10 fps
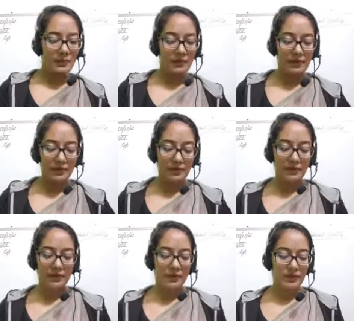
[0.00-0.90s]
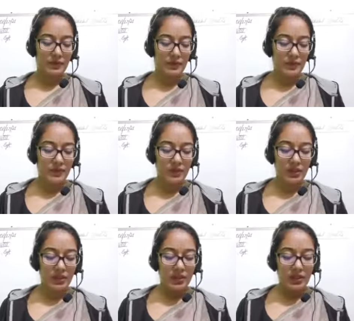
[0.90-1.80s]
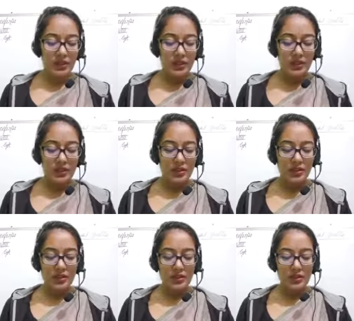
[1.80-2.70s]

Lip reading: Nobody speaks.